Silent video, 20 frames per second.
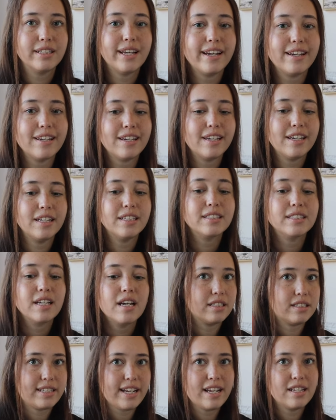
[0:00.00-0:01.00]
Like it
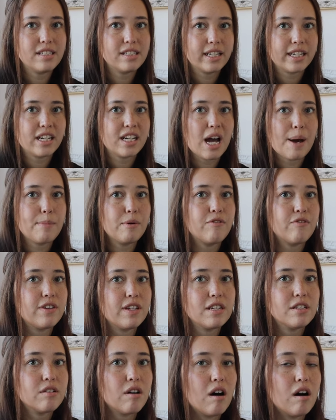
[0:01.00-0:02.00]
stands like a couple
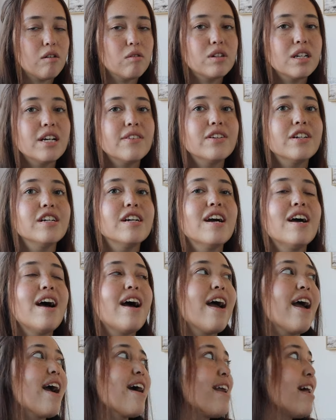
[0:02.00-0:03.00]
Beach tall or whatever.
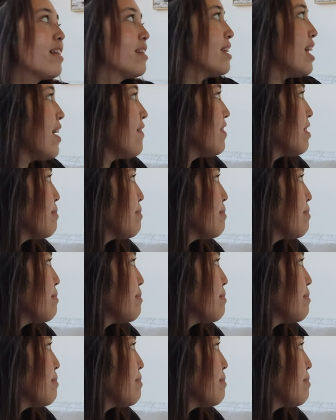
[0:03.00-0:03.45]
And I love